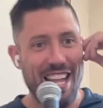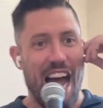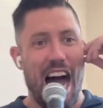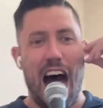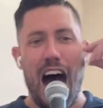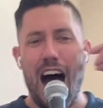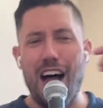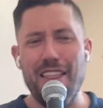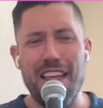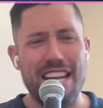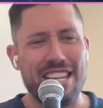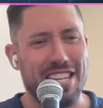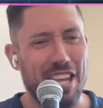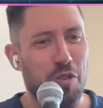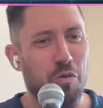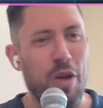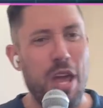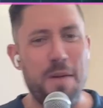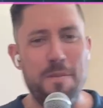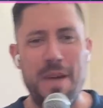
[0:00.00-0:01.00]
Oh,
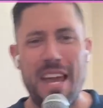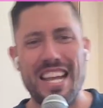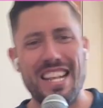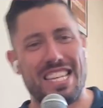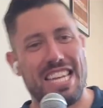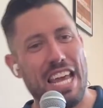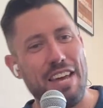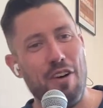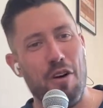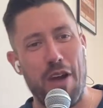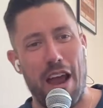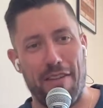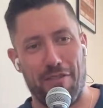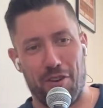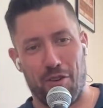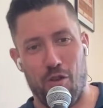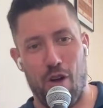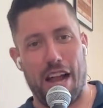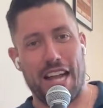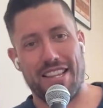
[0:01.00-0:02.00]
listen, we, me and Timo would have a
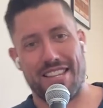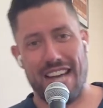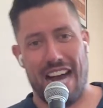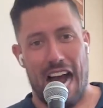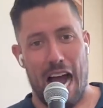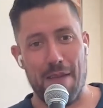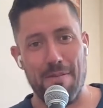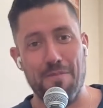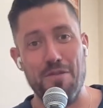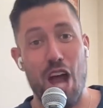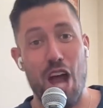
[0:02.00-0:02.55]
great time